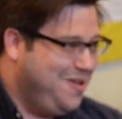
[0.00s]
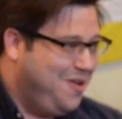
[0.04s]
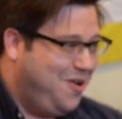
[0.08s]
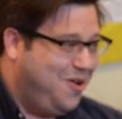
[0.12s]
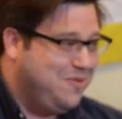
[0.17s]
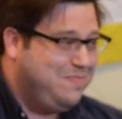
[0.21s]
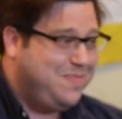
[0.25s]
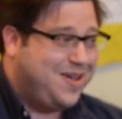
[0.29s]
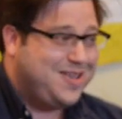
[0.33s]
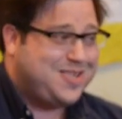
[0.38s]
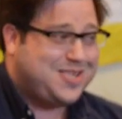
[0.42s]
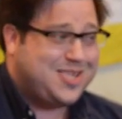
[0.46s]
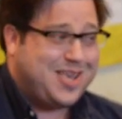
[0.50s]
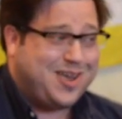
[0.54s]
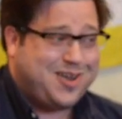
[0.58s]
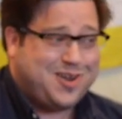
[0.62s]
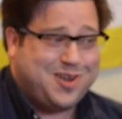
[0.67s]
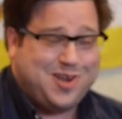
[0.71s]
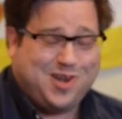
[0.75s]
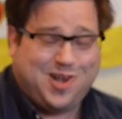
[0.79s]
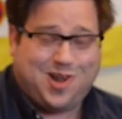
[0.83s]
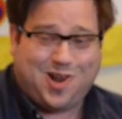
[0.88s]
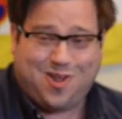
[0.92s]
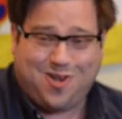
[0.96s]
On my
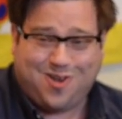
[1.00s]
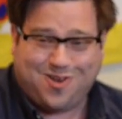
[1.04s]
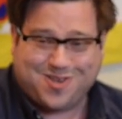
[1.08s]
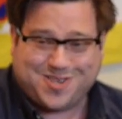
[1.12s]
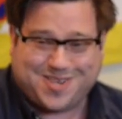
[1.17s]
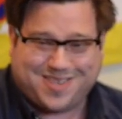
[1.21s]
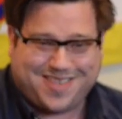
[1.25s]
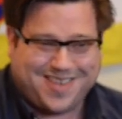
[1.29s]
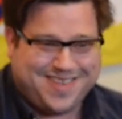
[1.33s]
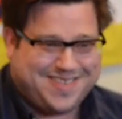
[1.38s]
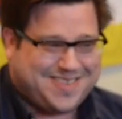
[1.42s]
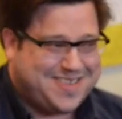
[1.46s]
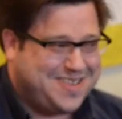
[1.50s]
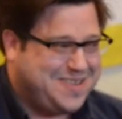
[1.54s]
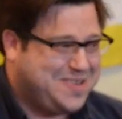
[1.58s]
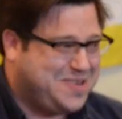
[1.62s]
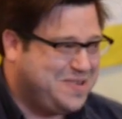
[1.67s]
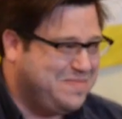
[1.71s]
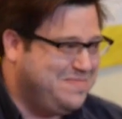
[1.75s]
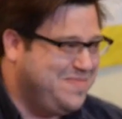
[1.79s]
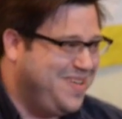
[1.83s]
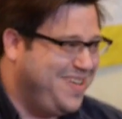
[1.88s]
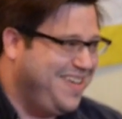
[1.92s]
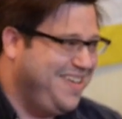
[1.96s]
second class, they said
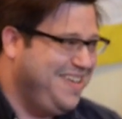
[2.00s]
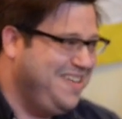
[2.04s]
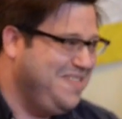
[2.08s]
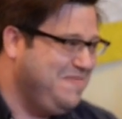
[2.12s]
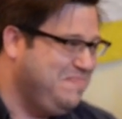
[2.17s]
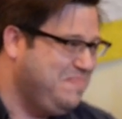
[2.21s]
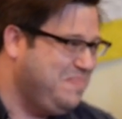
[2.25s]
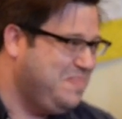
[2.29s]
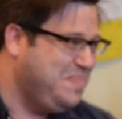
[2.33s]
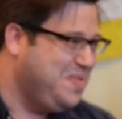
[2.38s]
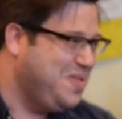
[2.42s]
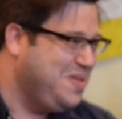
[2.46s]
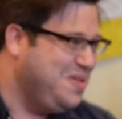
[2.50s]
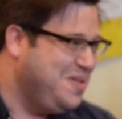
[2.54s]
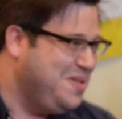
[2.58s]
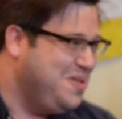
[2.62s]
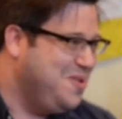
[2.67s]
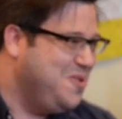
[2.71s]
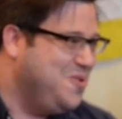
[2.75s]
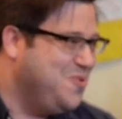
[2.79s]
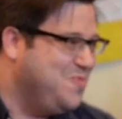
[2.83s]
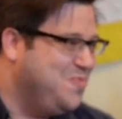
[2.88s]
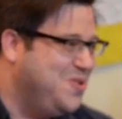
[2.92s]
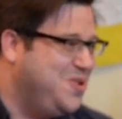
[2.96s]
to me,
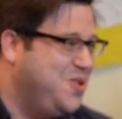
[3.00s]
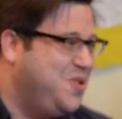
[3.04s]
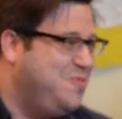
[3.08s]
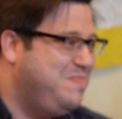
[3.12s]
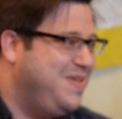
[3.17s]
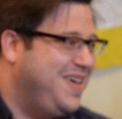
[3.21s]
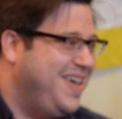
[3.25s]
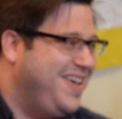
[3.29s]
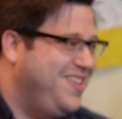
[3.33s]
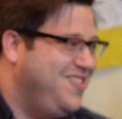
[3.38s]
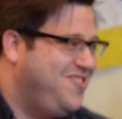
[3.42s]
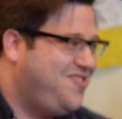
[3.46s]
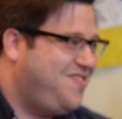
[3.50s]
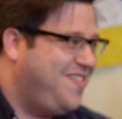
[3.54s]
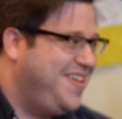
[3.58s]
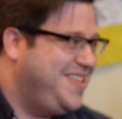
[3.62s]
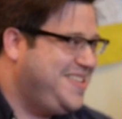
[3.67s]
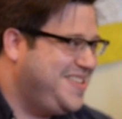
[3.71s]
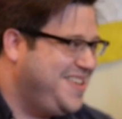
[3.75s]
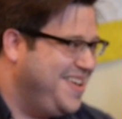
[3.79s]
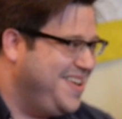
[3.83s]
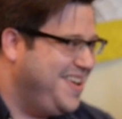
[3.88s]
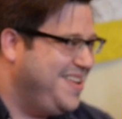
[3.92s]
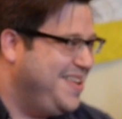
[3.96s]
"Will you be
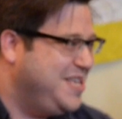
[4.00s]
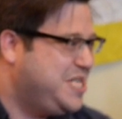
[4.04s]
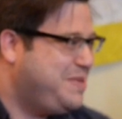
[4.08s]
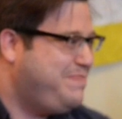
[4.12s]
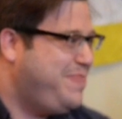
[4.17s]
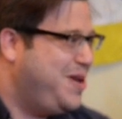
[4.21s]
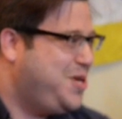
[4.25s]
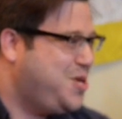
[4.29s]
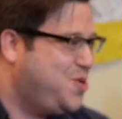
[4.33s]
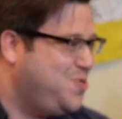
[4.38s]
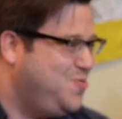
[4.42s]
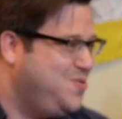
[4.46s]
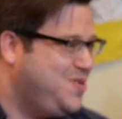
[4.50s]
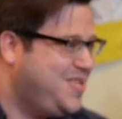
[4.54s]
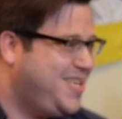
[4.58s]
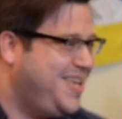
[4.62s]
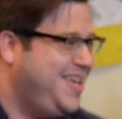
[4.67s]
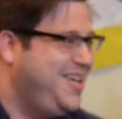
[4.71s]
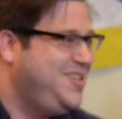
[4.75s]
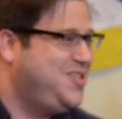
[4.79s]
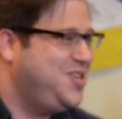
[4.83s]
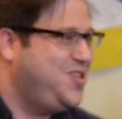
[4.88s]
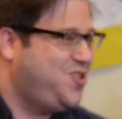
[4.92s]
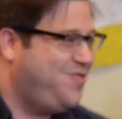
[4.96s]
interested in a special
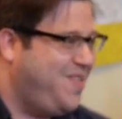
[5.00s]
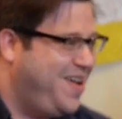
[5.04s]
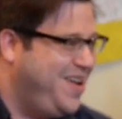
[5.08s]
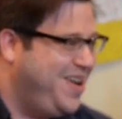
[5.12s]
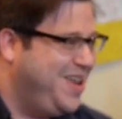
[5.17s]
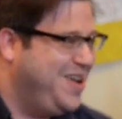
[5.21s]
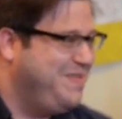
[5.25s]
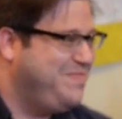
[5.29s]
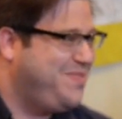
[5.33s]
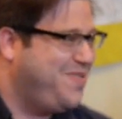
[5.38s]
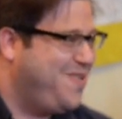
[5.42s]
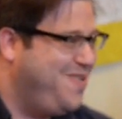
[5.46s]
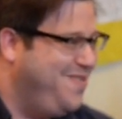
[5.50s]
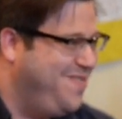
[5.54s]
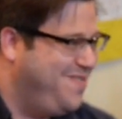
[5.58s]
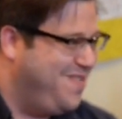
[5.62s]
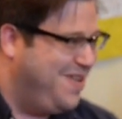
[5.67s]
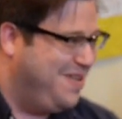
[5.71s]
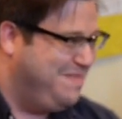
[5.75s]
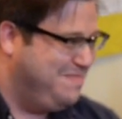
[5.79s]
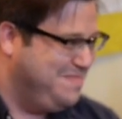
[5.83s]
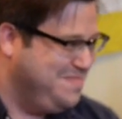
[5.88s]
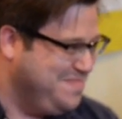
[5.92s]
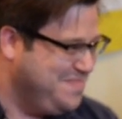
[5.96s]
teacher training
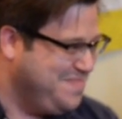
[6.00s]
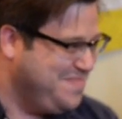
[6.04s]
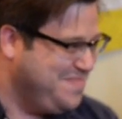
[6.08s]
program?"